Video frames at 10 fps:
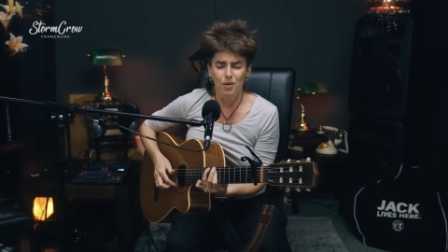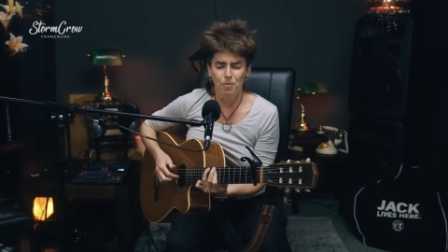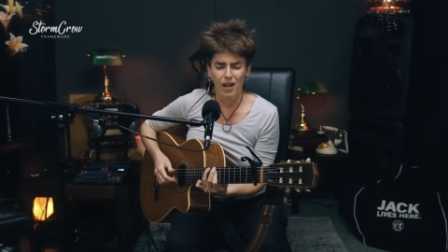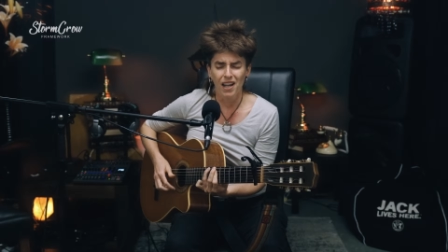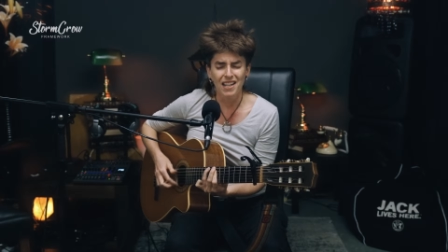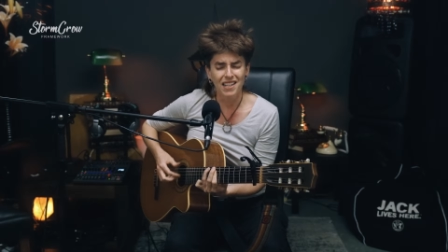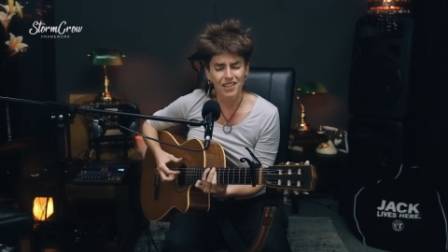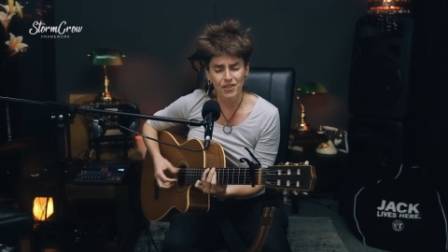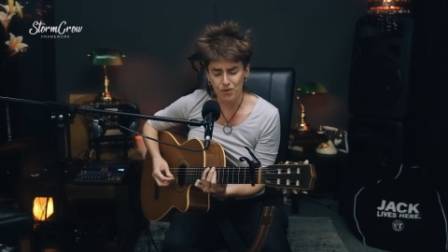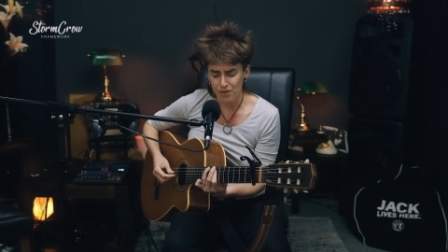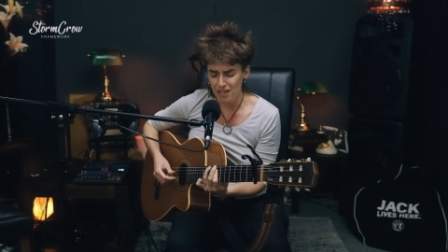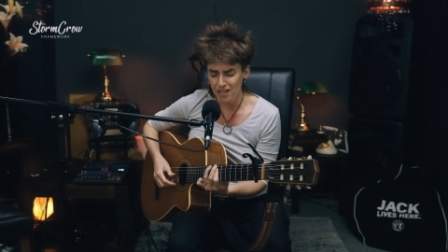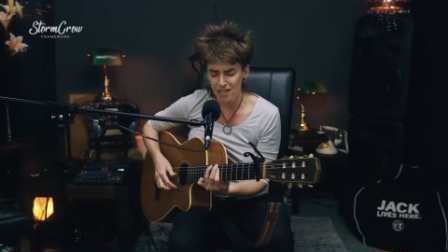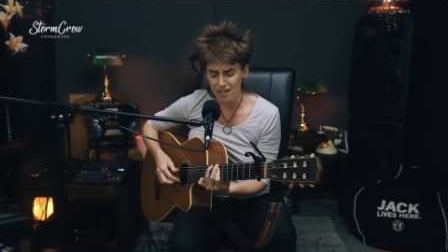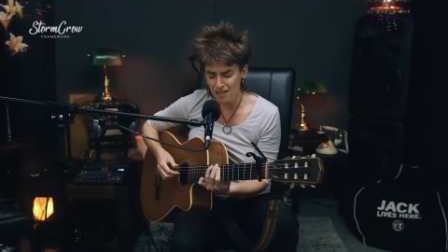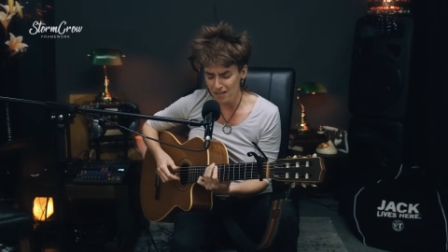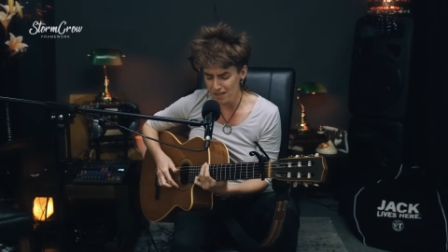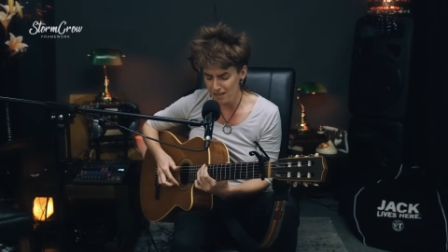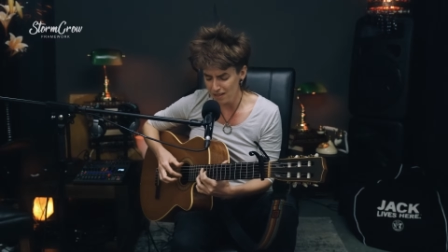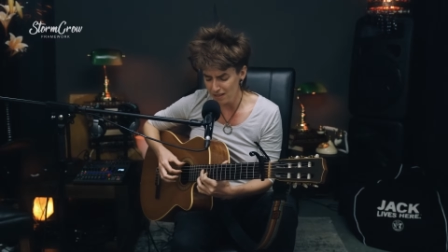but I didn't
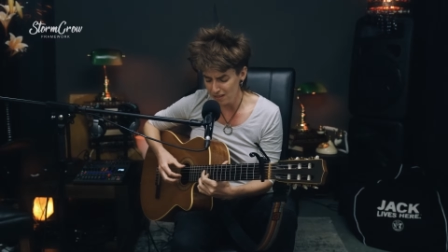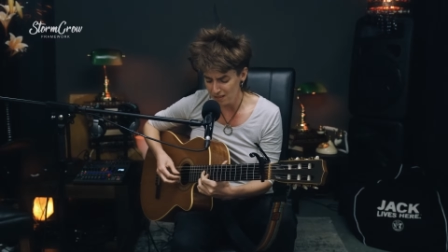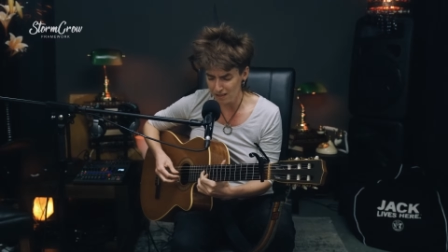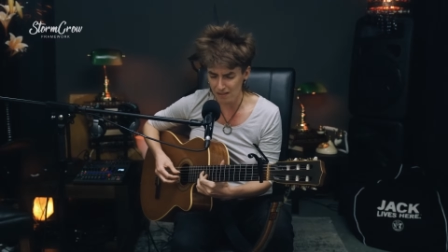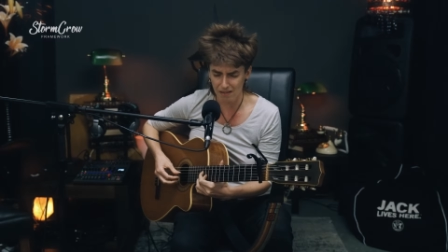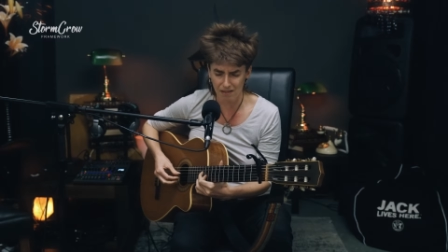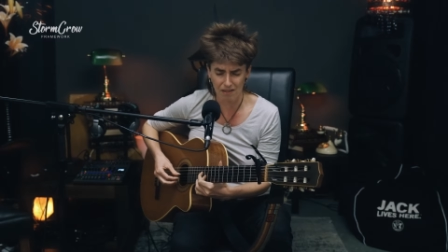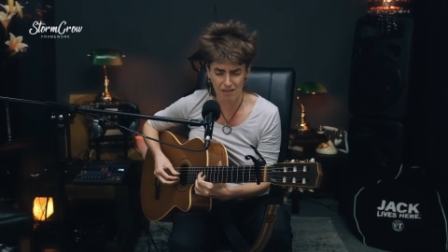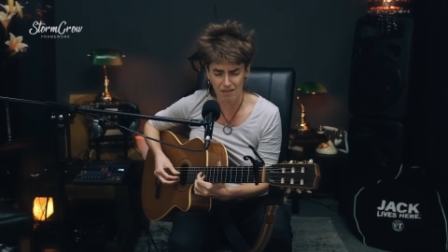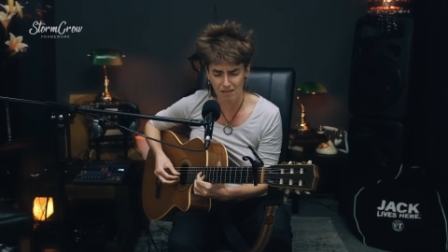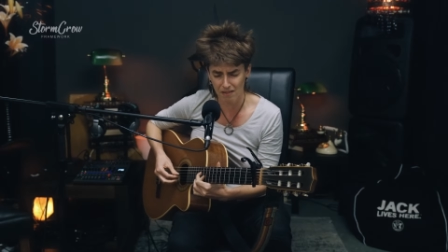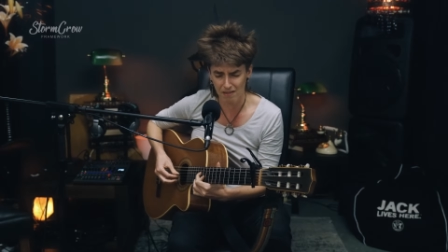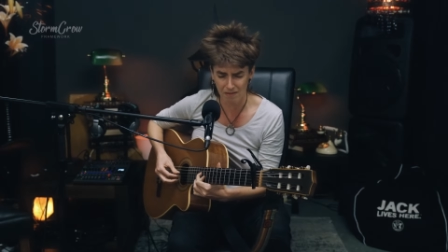trick a thing.